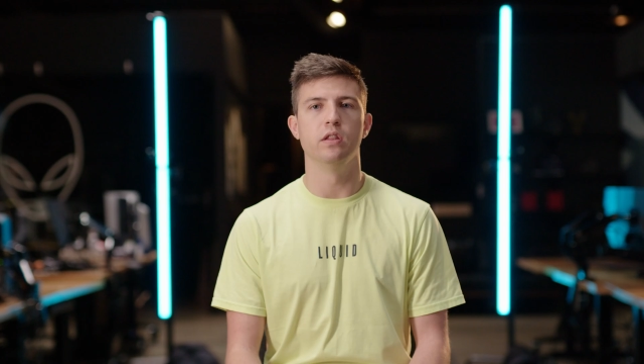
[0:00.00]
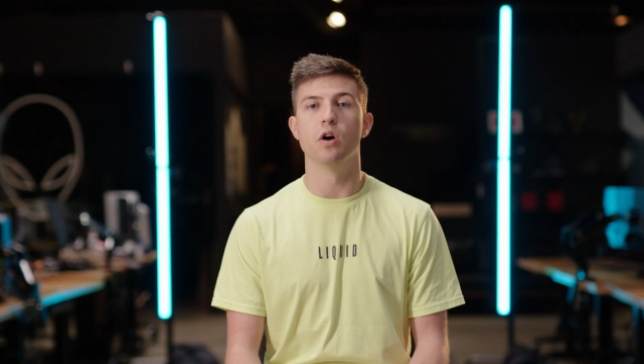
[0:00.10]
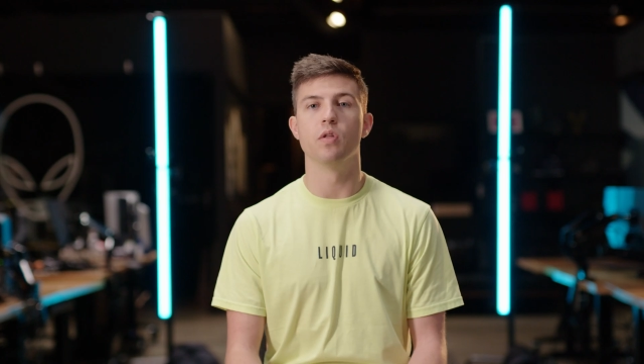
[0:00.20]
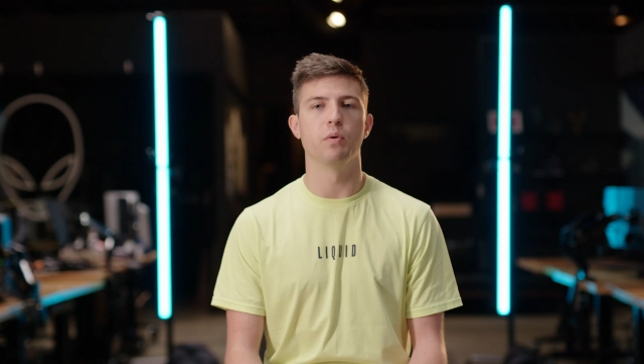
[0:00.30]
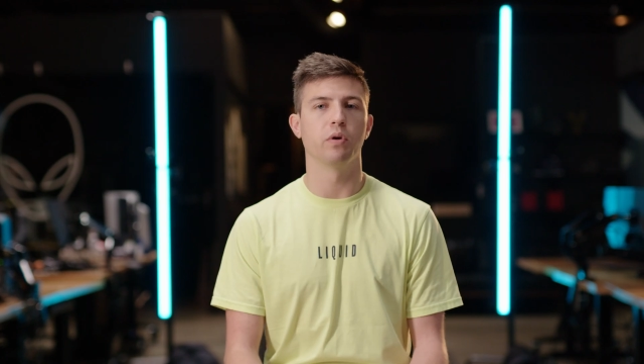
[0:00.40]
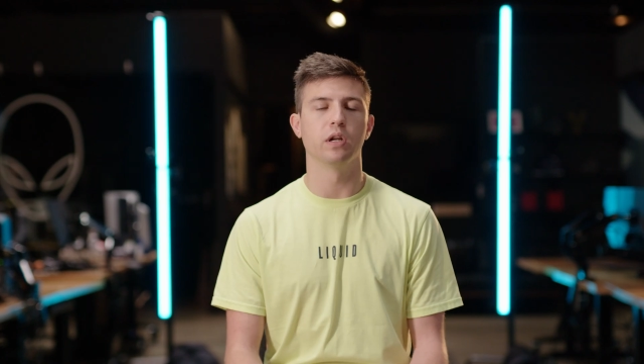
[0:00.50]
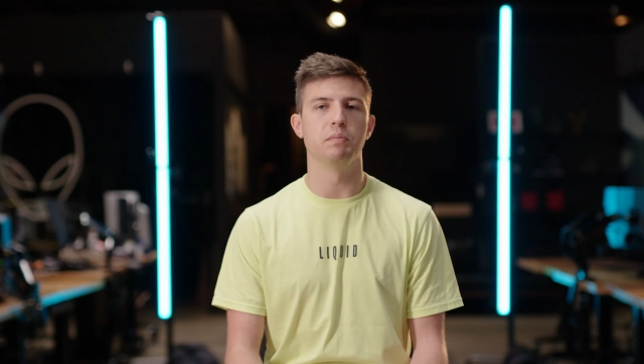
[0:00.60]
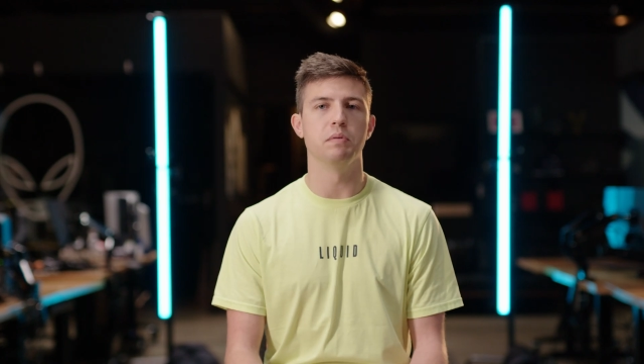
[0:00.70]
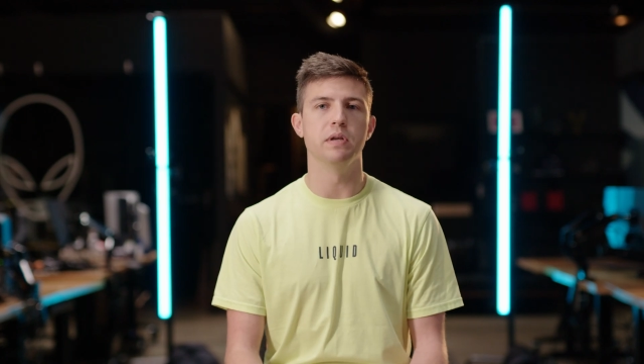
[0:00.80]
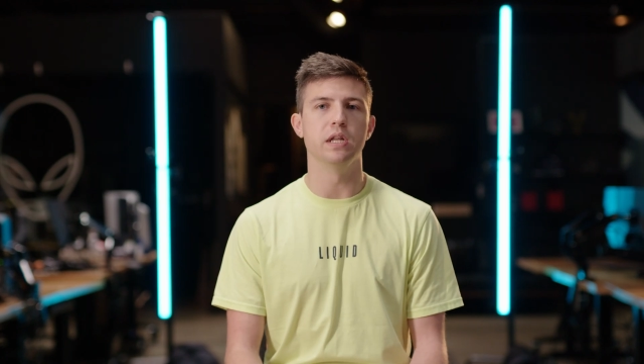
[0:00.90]
know that we're going to
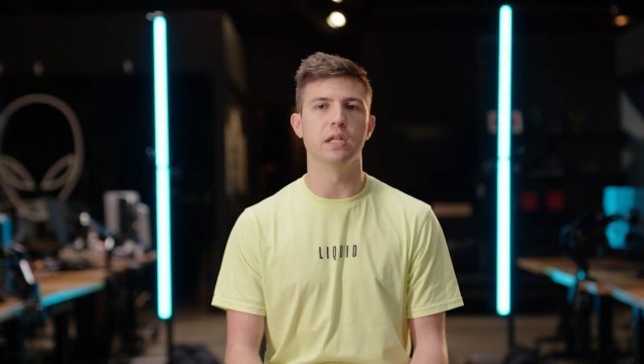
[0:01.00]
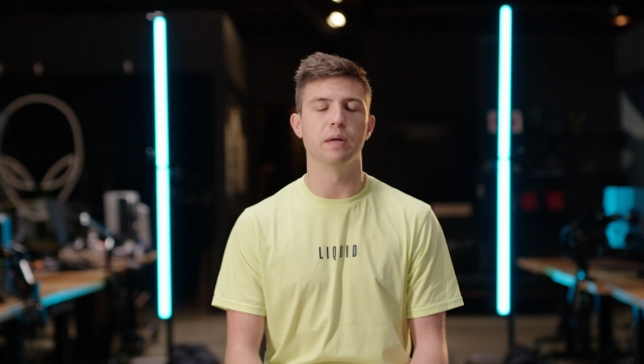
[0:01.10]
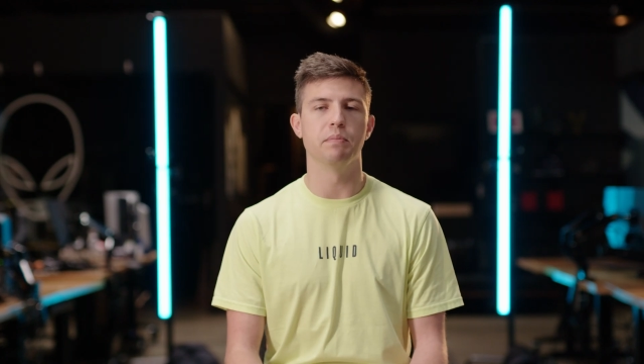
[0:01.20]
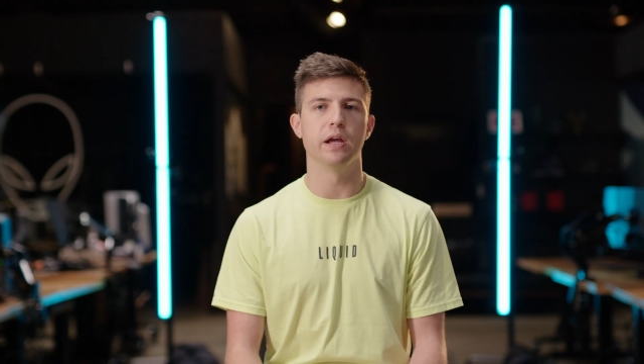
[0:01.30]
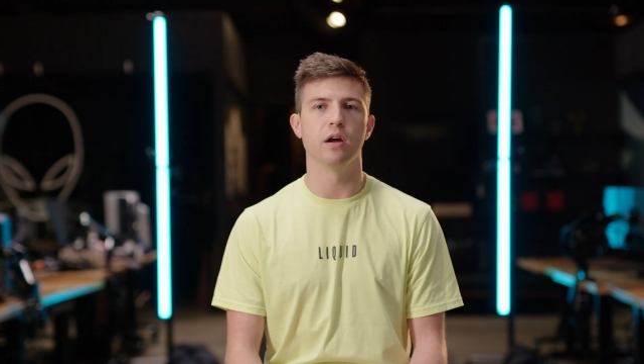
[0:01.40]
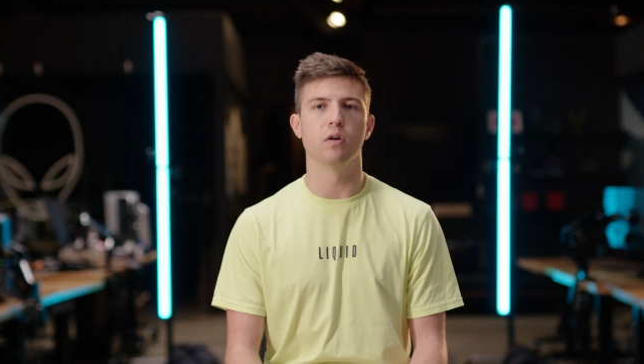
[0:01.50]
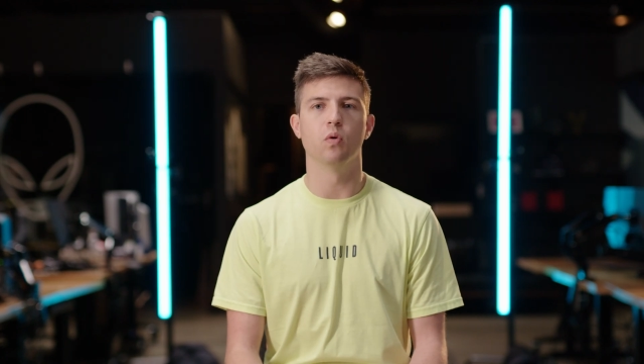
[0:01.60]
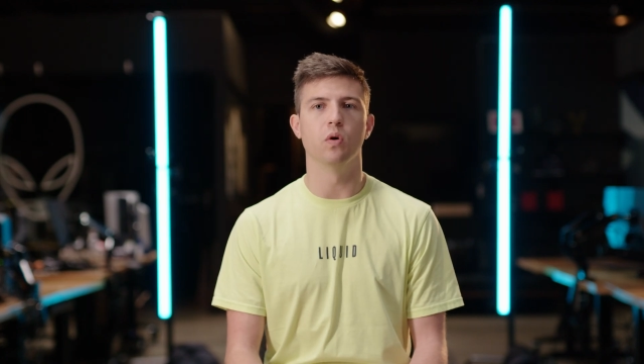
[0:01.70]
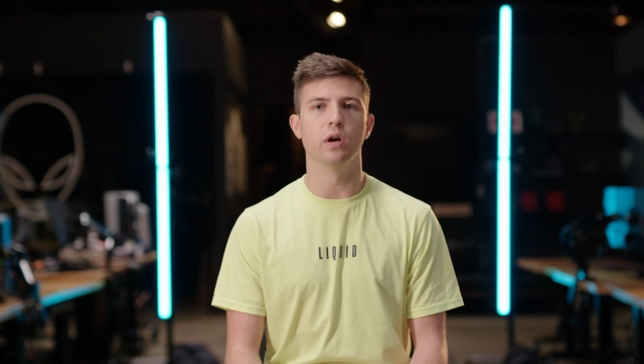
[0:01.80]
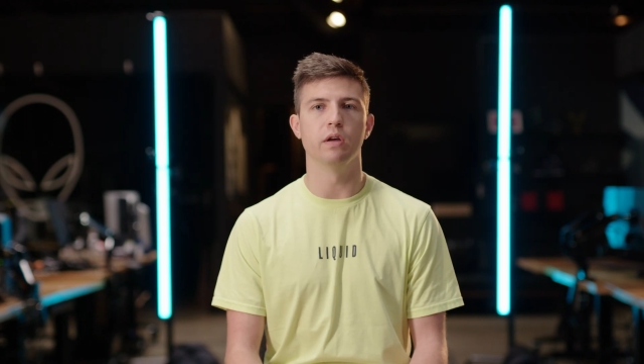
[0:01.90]
be beating them there,
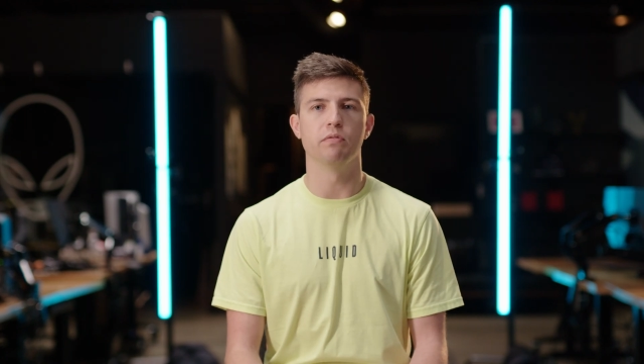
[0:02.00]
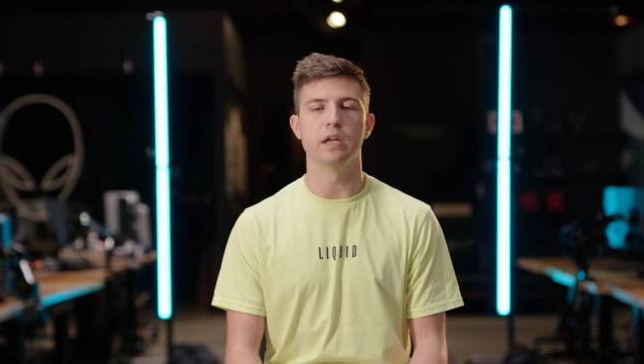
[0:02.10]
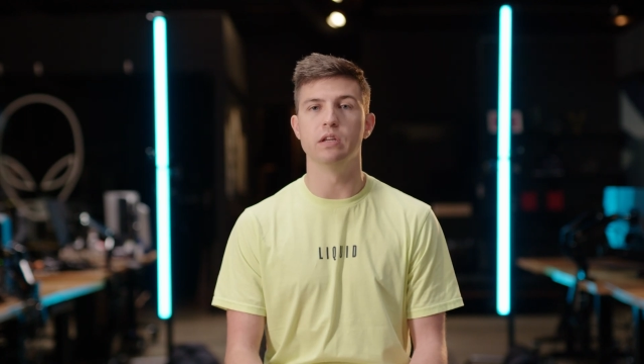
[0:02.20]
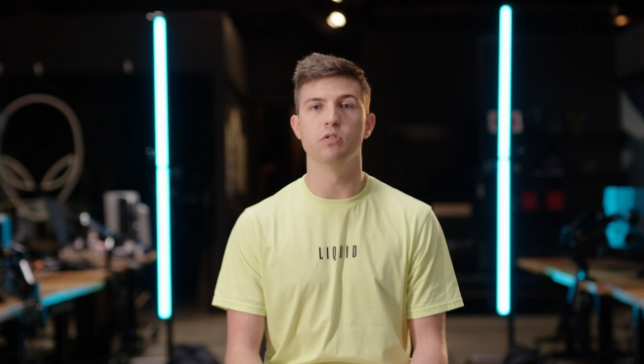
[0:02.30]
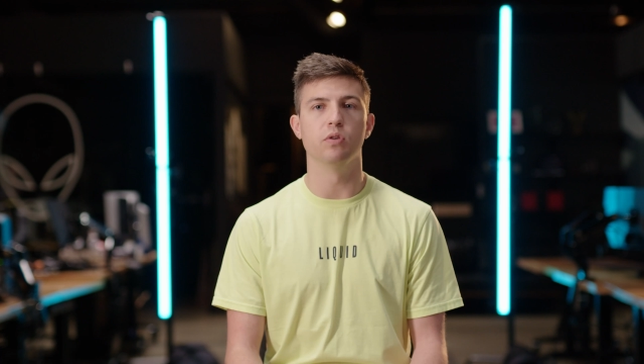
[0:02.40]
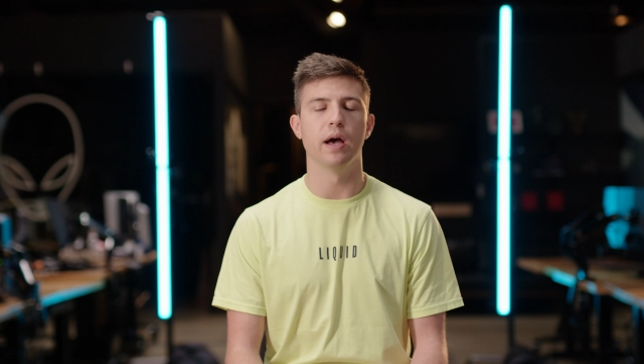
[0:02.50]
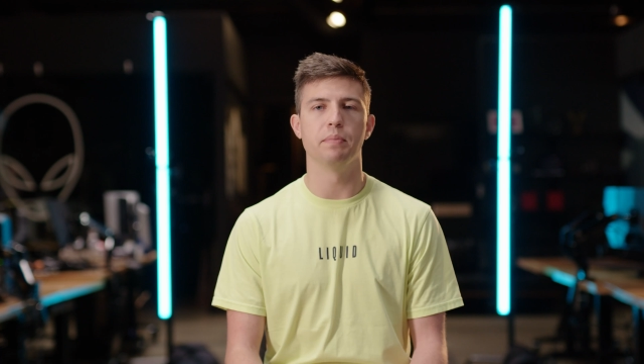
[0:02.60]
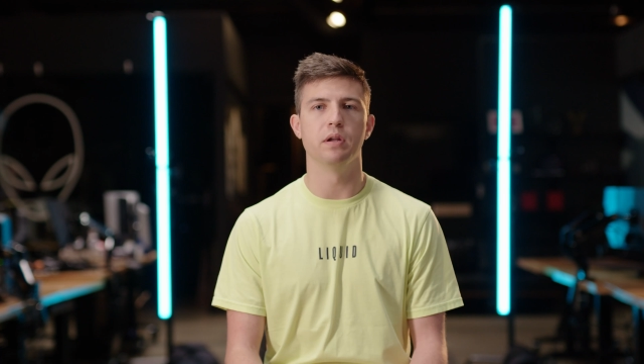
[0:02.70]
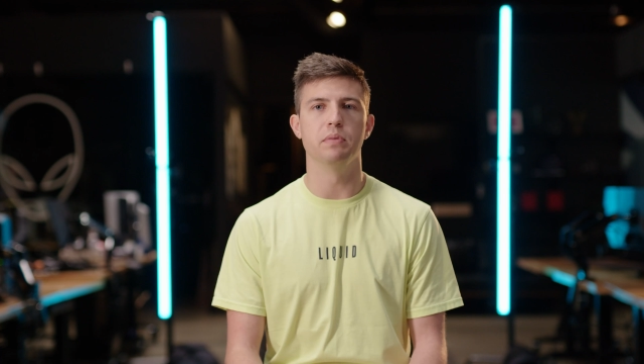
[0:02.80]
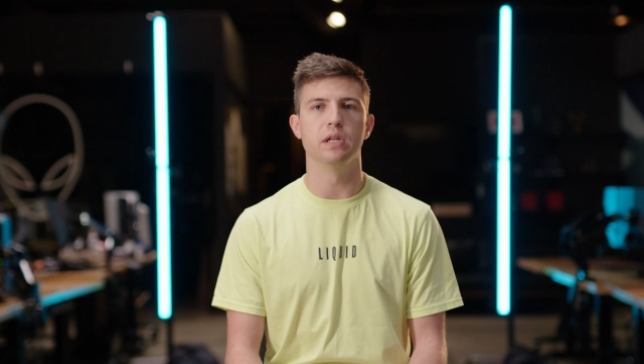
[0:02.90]
or if they do
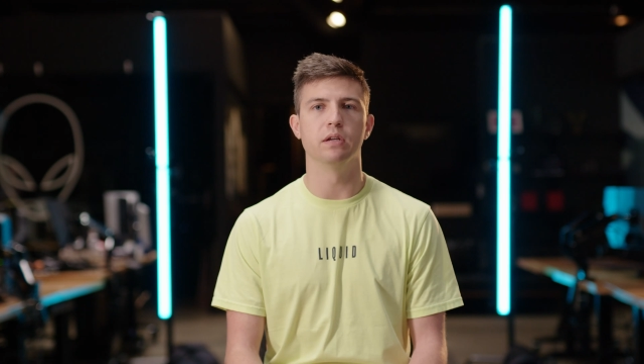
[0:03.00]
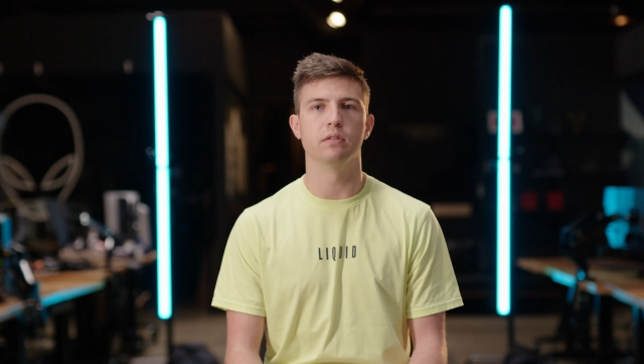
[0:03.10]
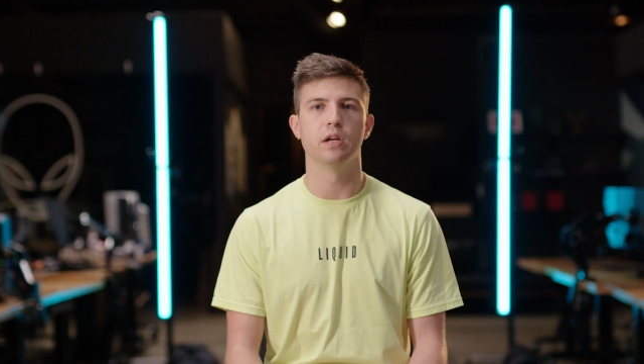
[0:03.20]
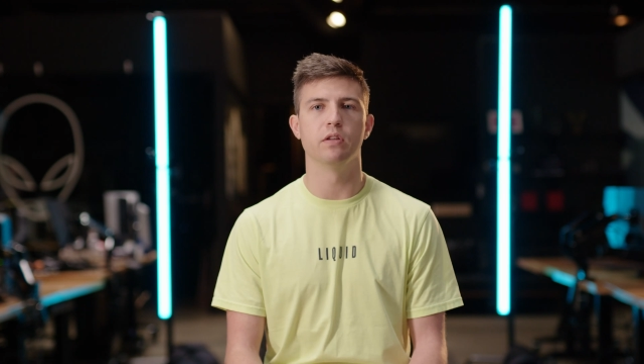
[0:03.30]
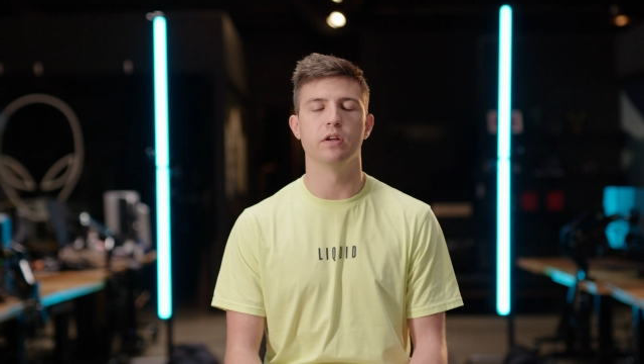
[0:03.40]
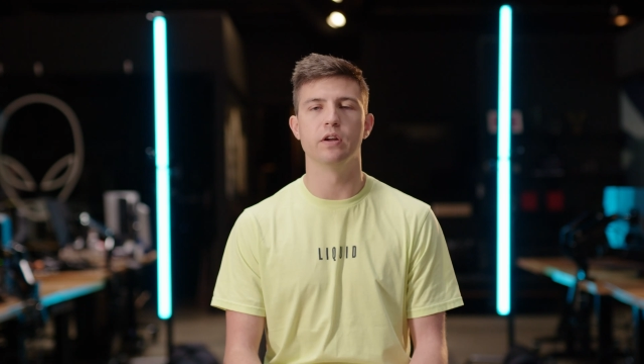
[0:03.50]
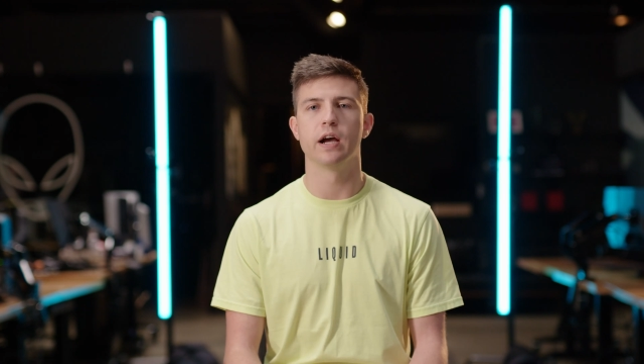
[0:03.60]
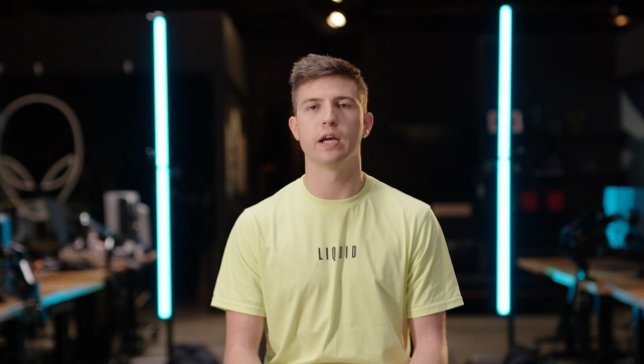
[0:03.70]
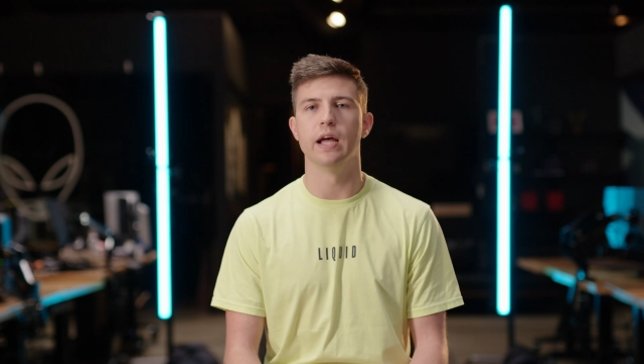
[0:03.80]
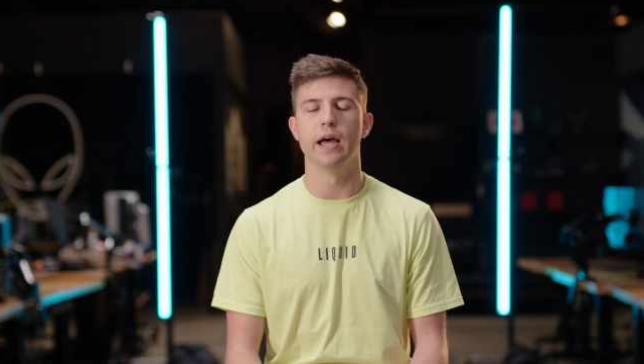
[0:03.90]
happen to beat us there, they're not going to